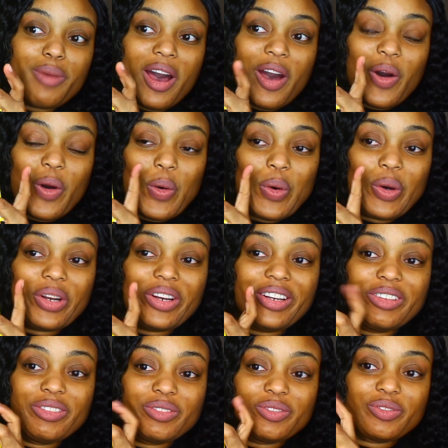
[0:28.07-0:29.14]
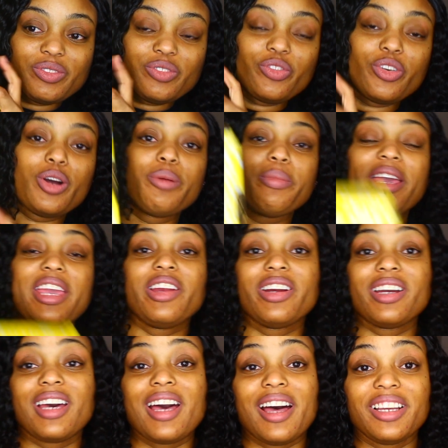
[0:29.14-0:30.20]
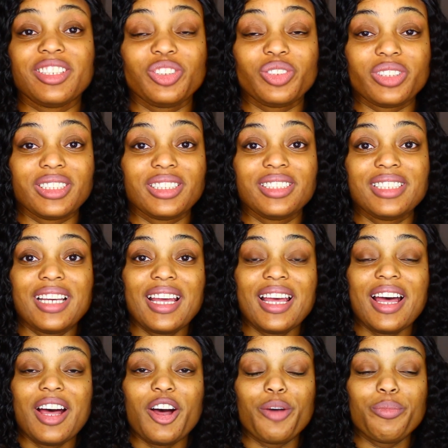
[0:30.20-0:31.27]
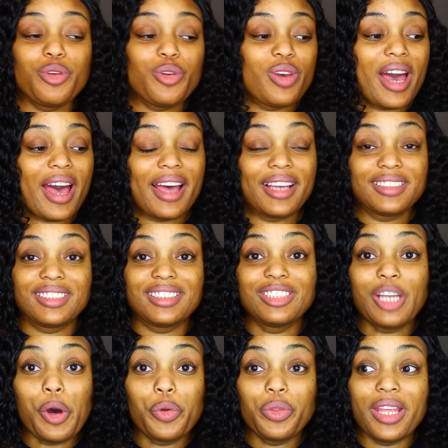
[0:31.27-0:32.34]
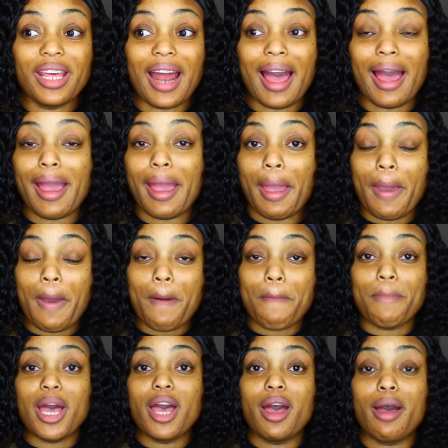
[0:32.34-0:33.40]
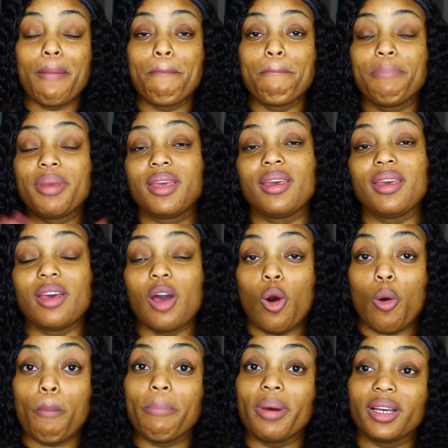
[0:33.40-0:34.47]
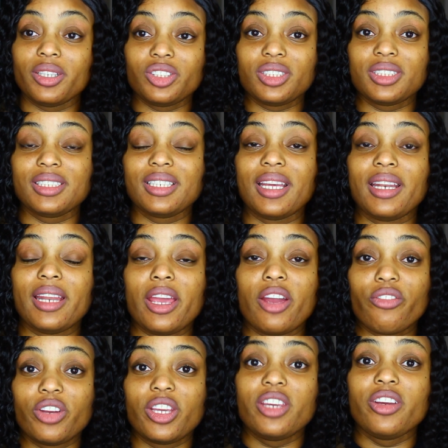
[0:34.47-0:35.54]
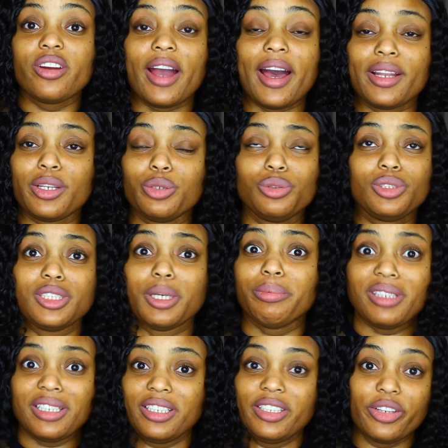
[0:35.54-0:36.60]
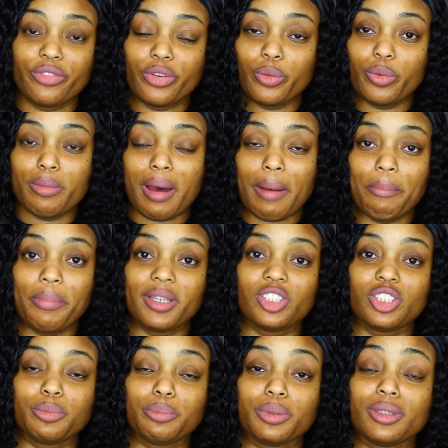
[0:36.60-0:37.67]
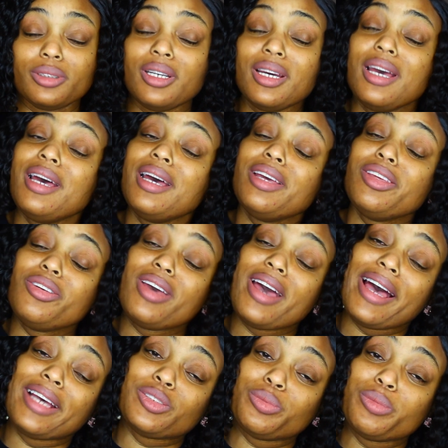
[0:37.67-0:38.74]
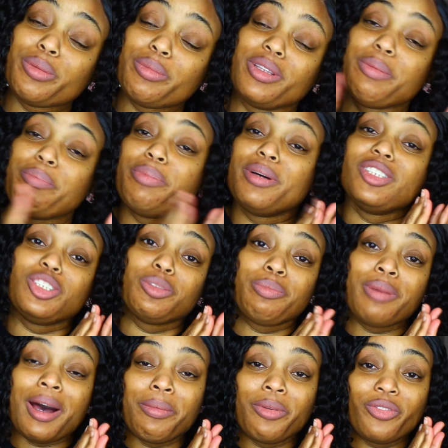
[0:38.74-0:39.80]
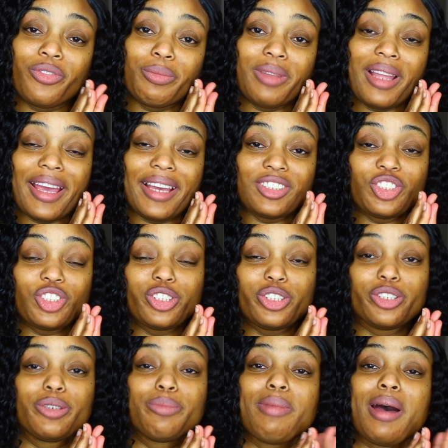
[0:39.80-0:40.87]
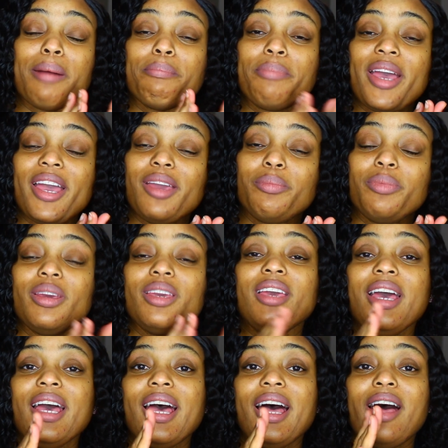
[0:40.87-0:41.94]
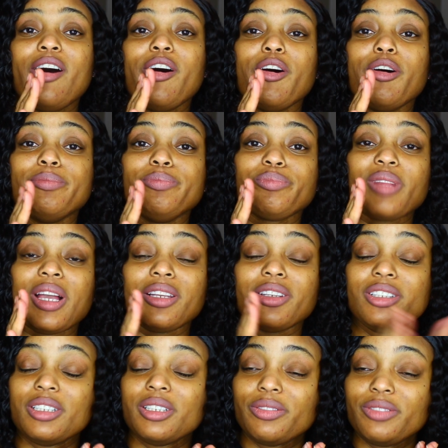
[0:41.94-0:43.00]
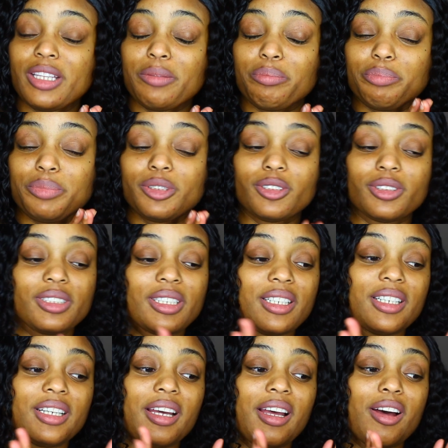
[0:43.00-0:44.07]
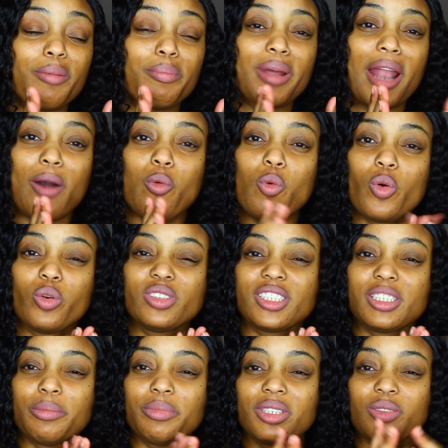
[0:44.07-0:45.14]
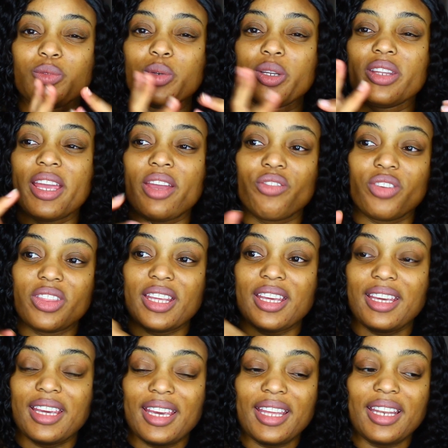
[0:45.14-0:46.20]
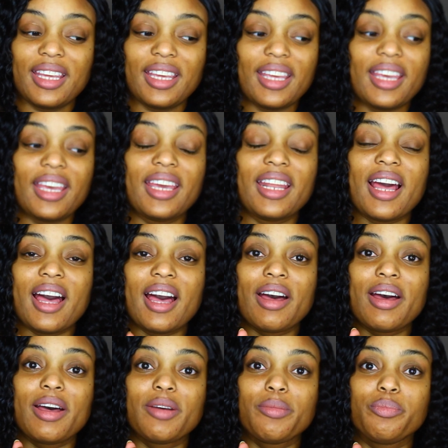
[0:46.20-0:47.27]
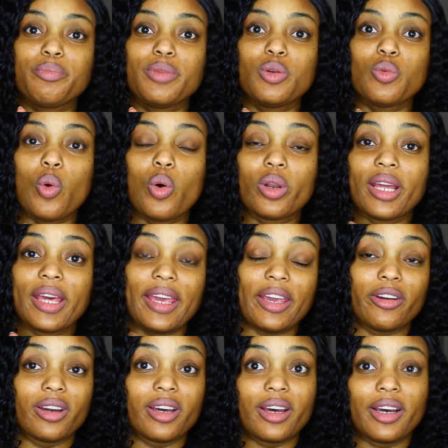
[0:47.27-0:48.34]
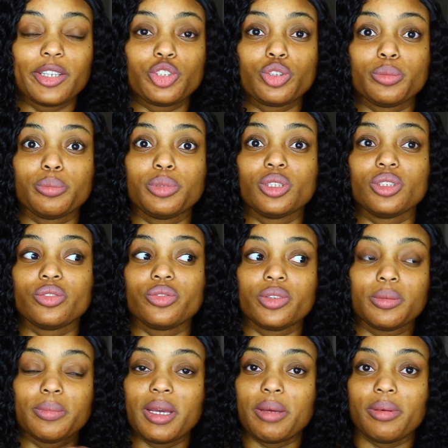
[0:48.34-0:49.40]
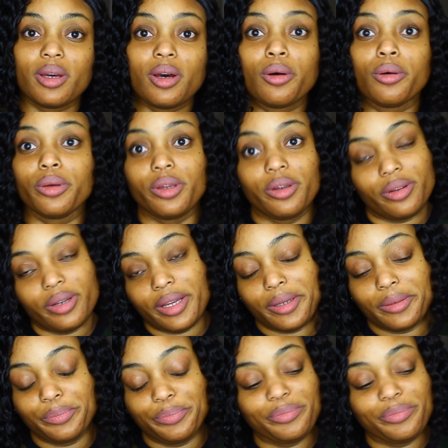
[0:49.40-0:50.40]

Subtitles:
my order from Erin Condren. You guys know that I am big on budgeting, and every year I do something different with my budget book. You guys remember the budget Bible from last year, my baby. I love that book, but I want something with everything in it, and I've been wanting the Erin Condren book for maybe a whole year now.